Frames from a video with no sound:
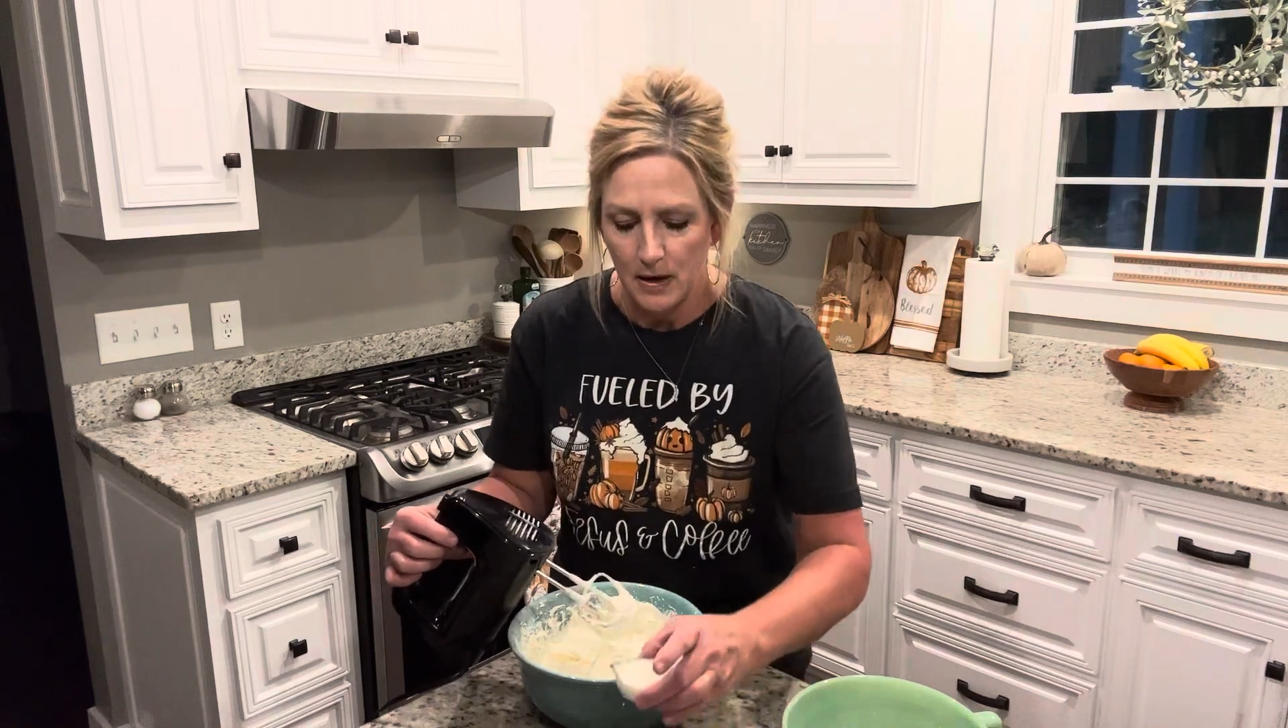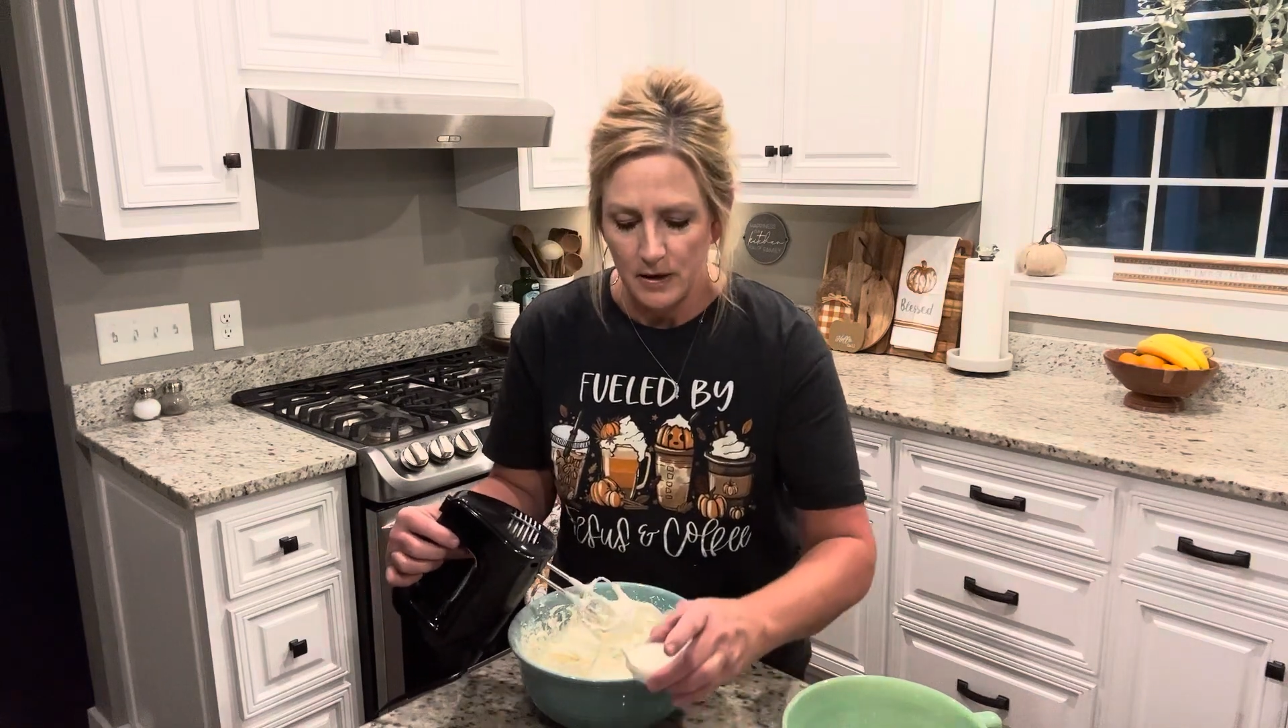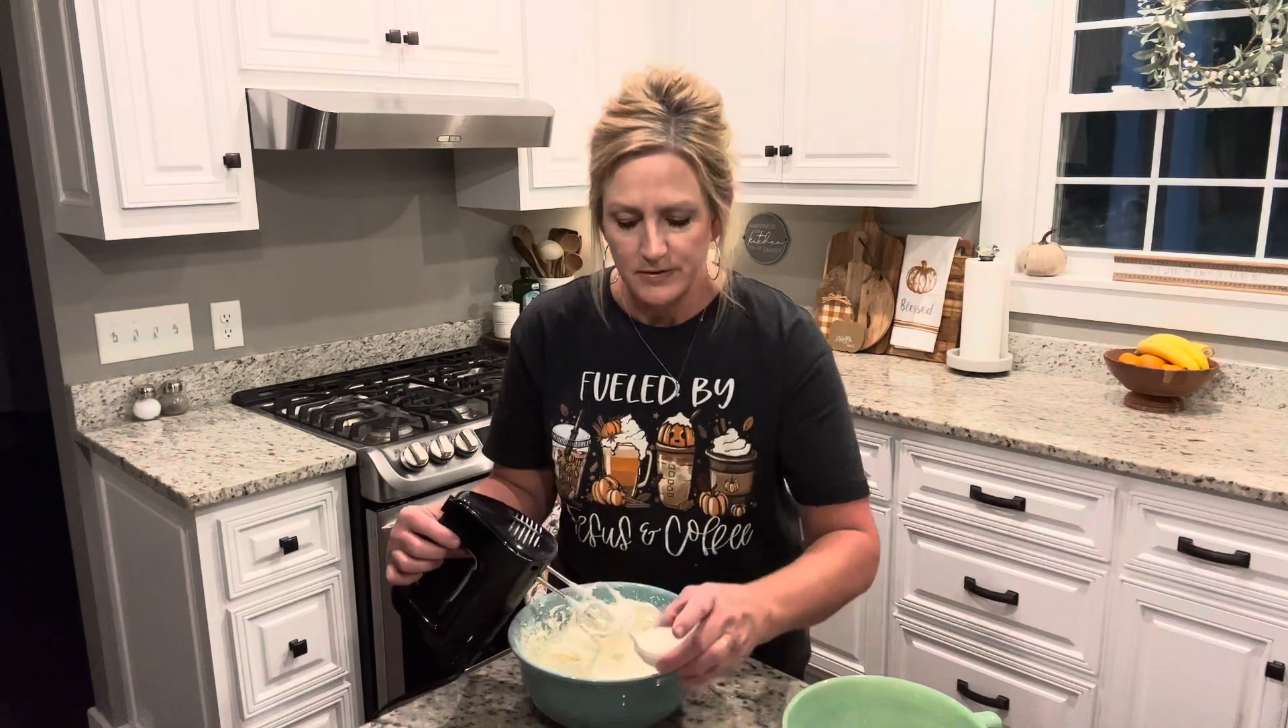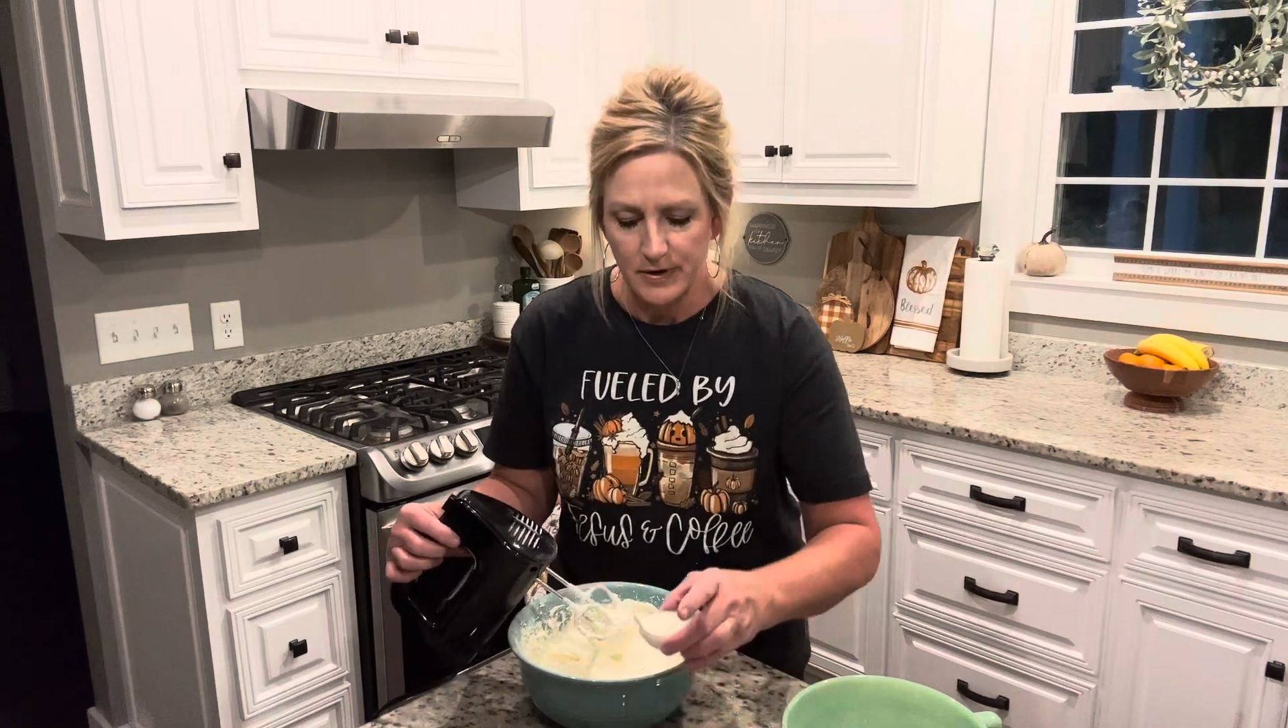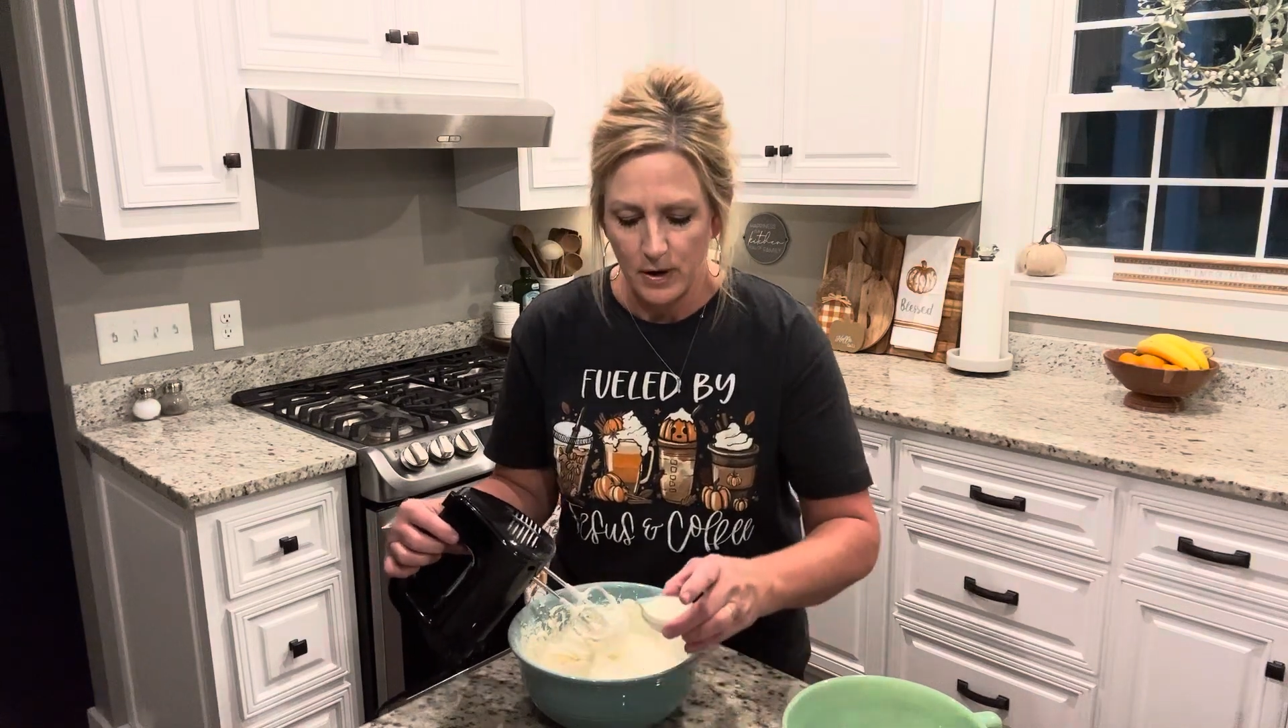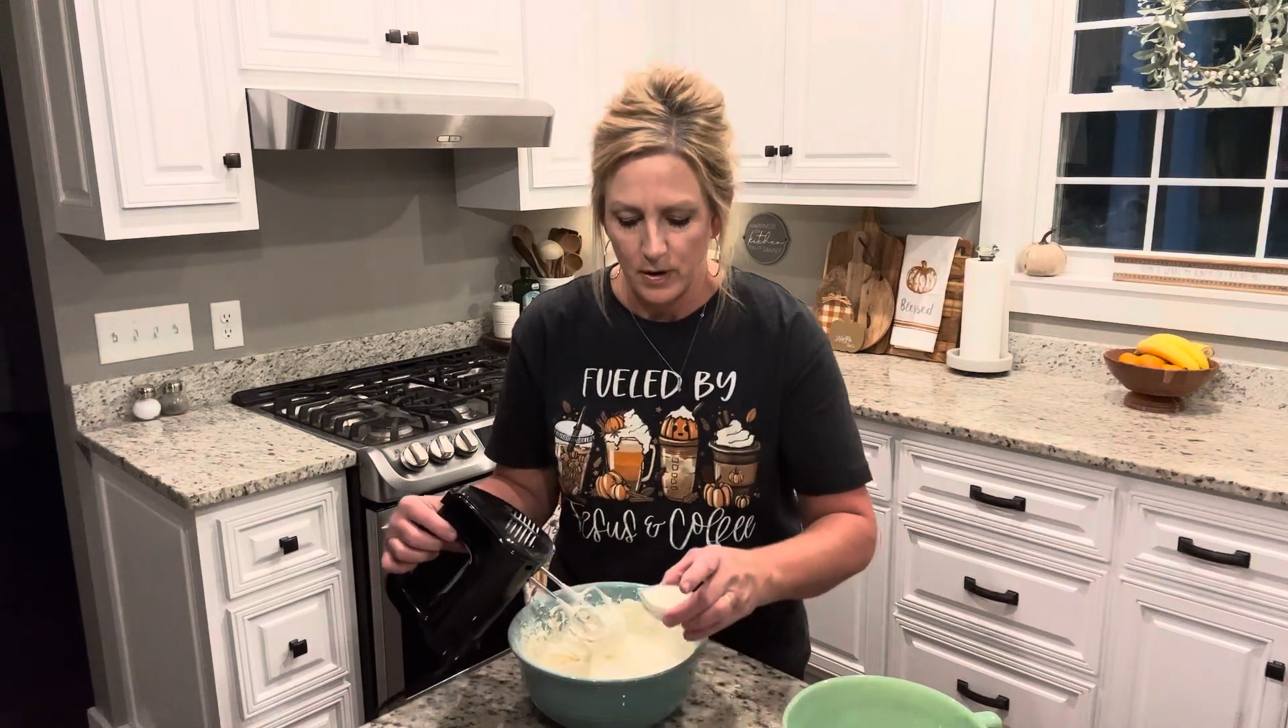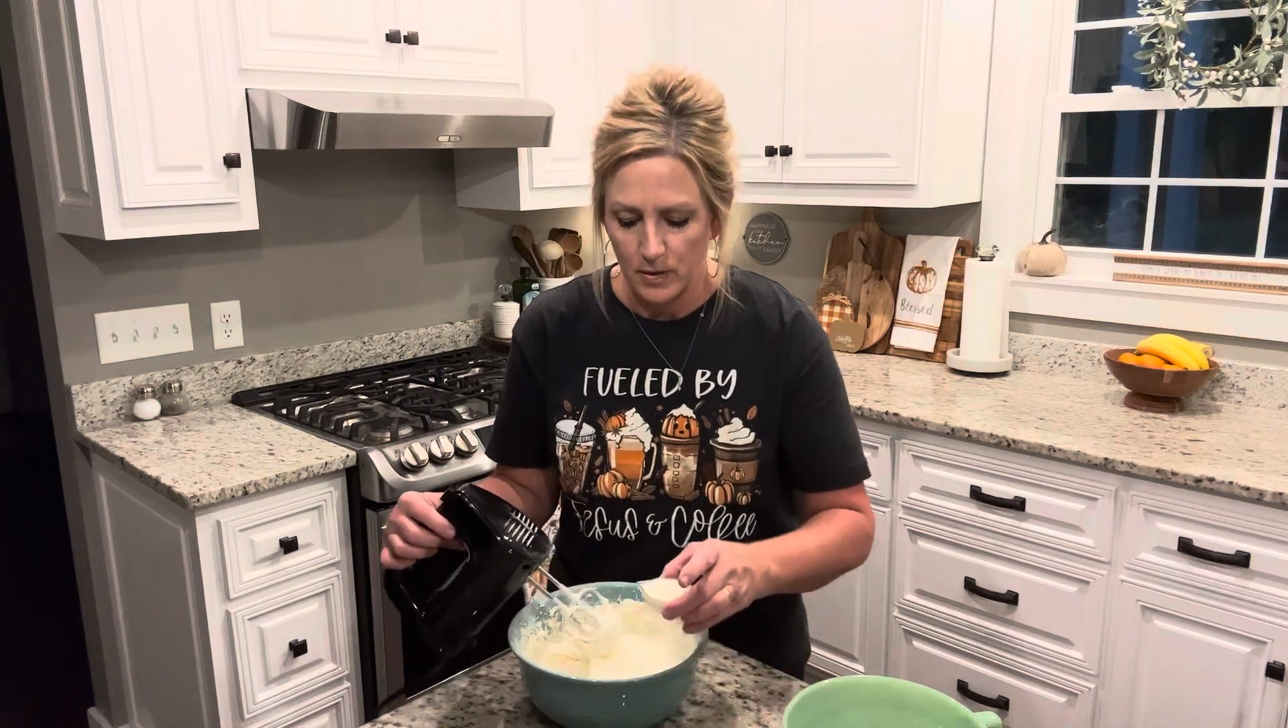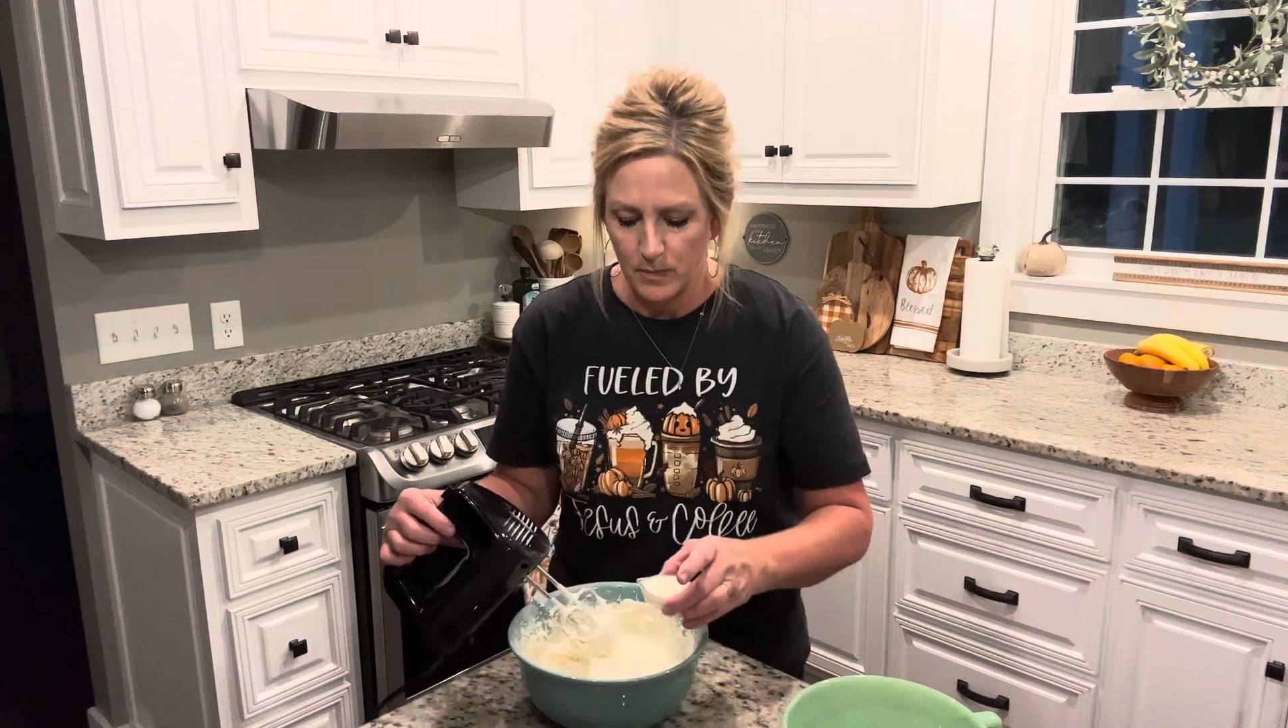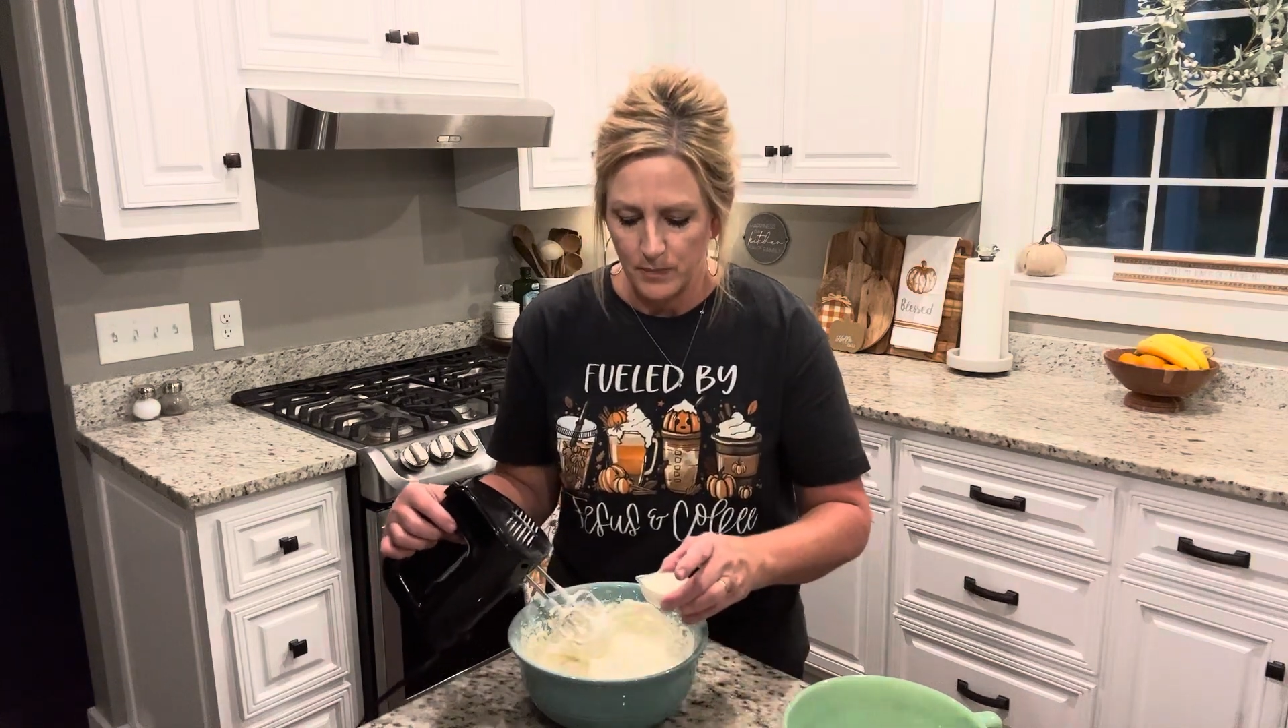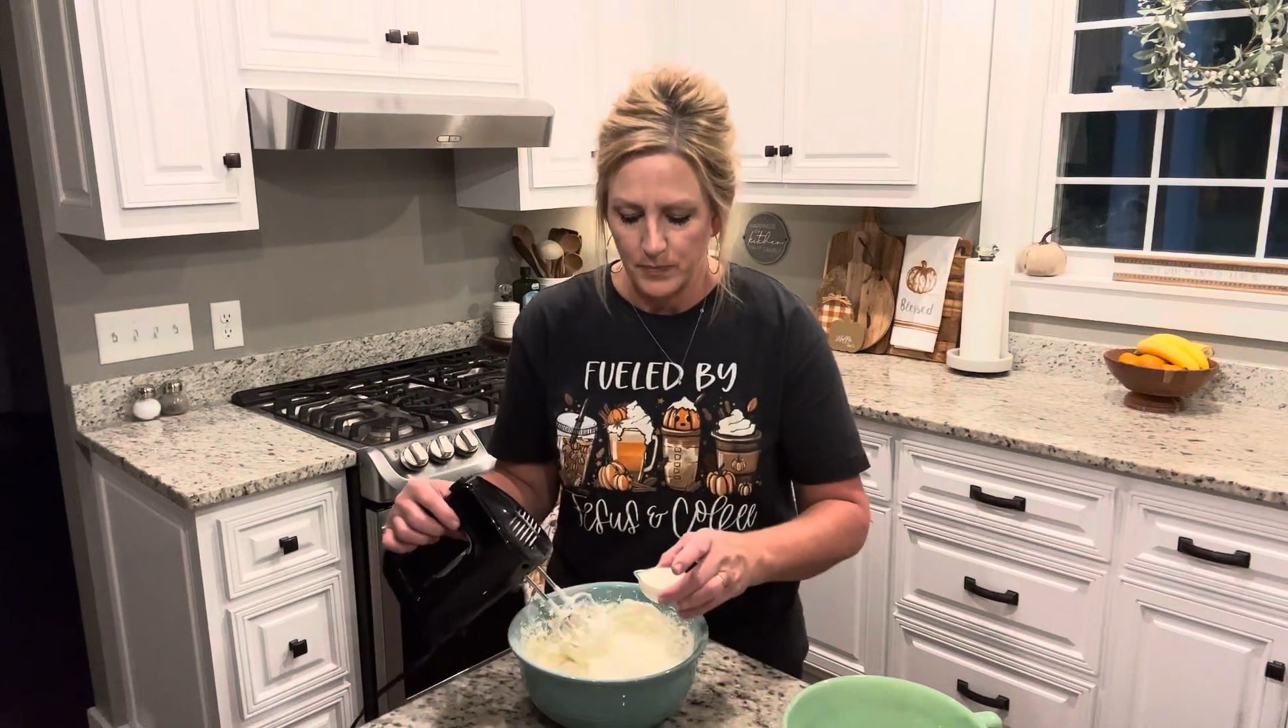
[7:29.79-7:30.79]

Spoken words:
So